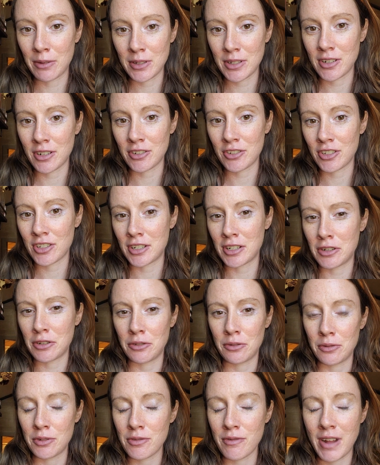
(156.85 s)
It's not just a
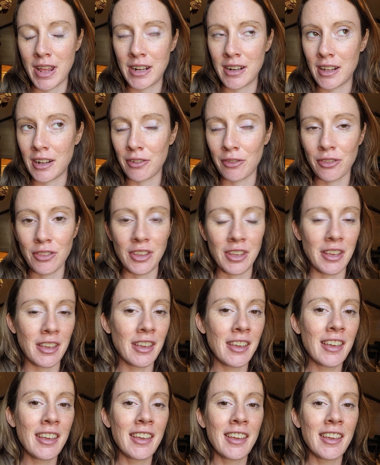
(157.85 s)
new trend, I don't think.